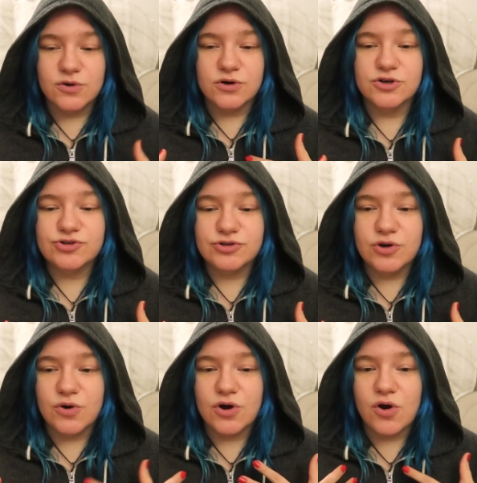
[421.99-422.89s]
or,
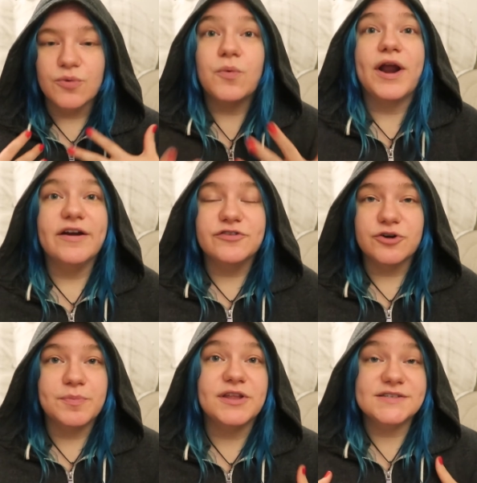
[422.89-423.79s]
or, or
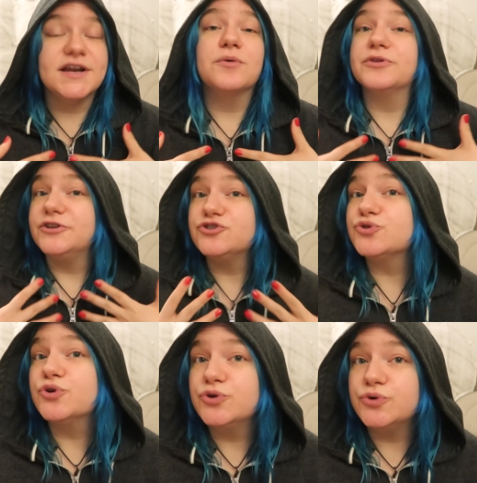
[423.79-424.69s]
whatever, but it's not really
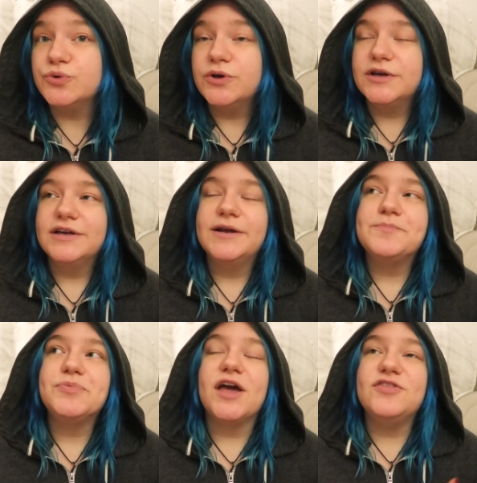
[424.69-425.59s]
true.
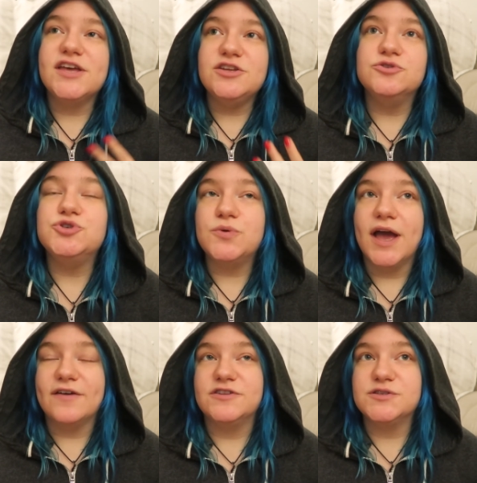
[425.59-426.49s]
And then you do
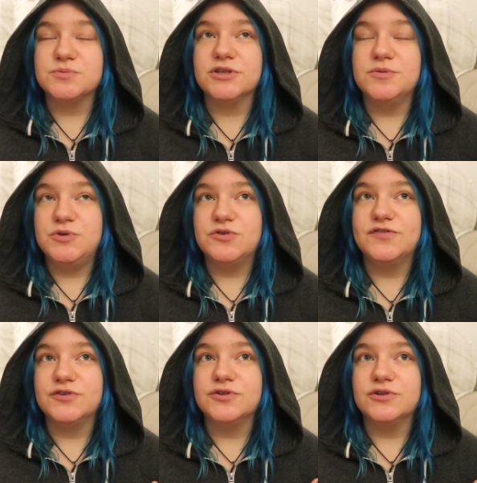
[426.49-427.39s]
have this really
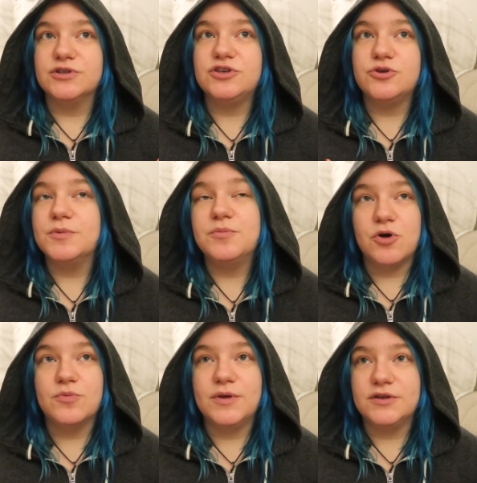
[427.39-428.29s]
beautiful human
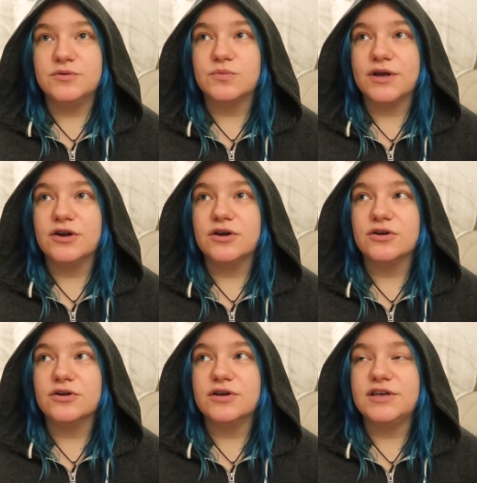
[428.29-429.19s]
moment
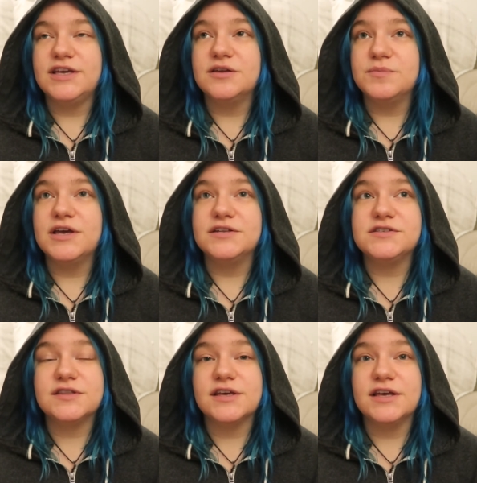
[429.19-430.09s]
where he
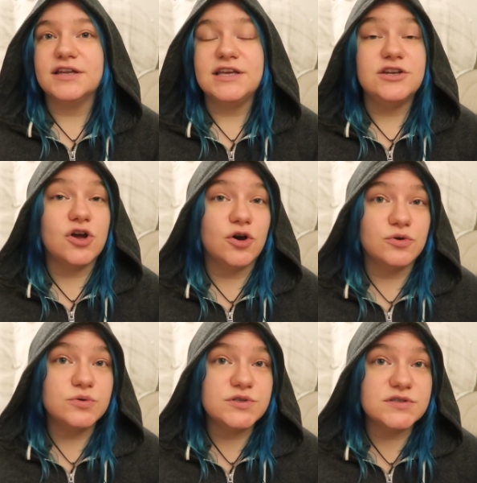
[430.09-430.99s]
admits that he
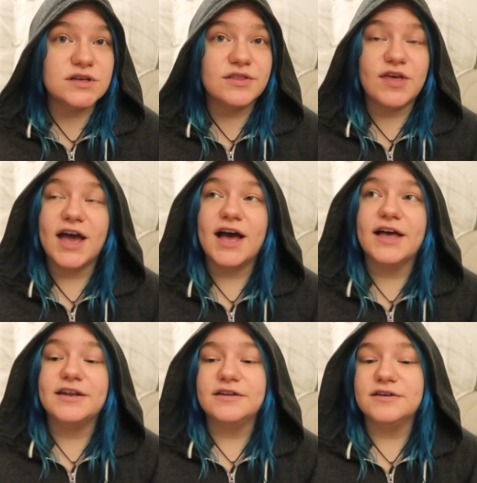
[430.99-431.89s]
knows
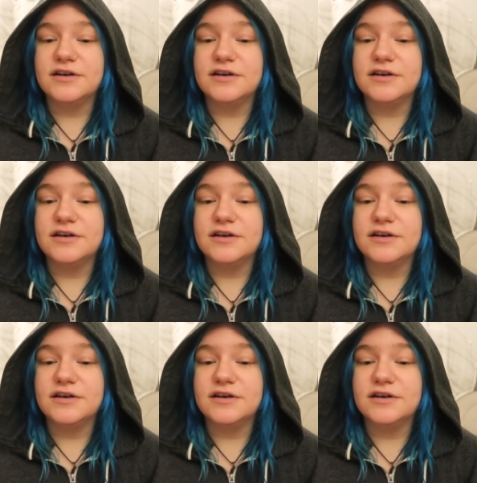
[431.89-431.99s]
that